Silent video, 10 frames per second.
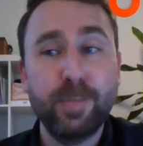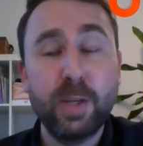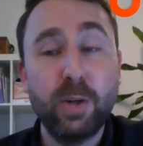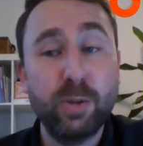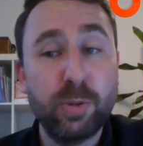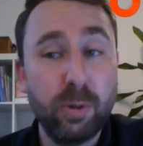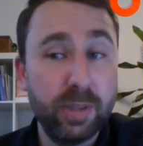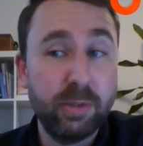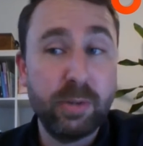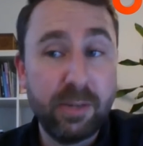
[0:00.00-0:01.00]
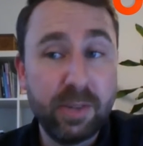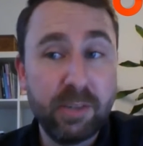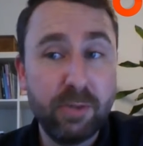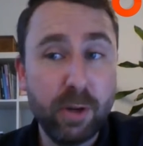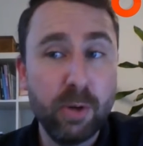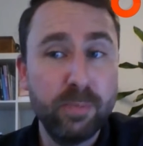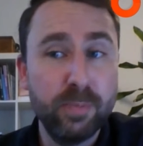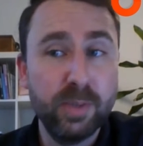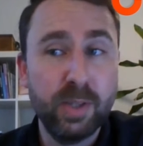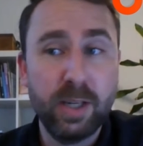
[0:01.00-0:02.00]
control the traffic flow,
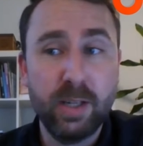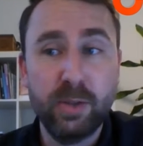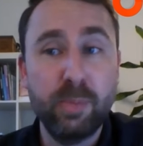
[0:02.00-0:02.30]
to